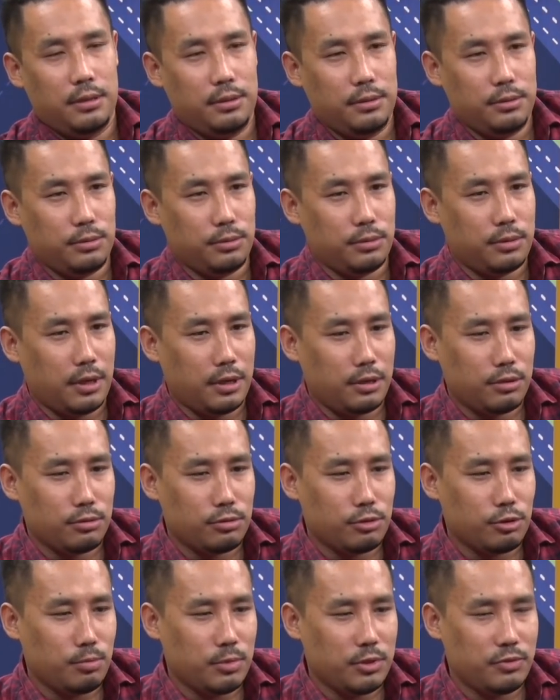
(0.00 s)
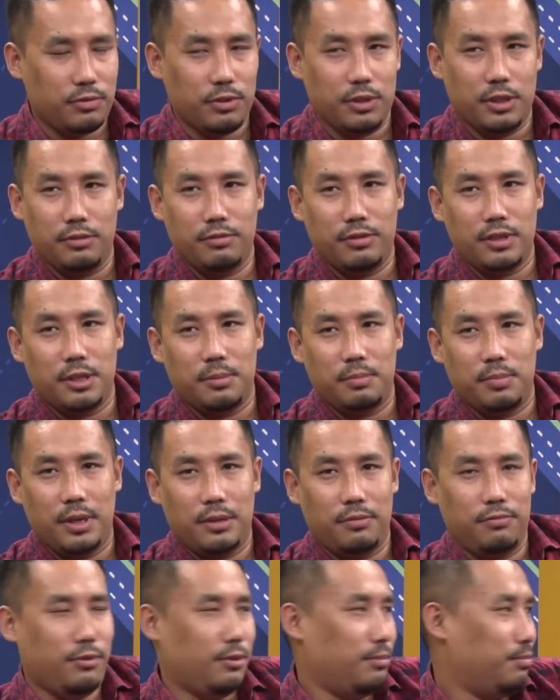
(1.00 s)
So thank you so much for giving a
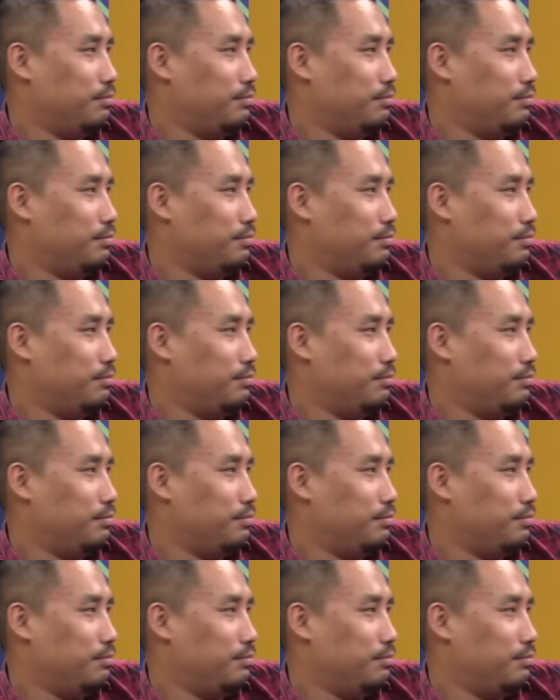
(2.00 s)
platform.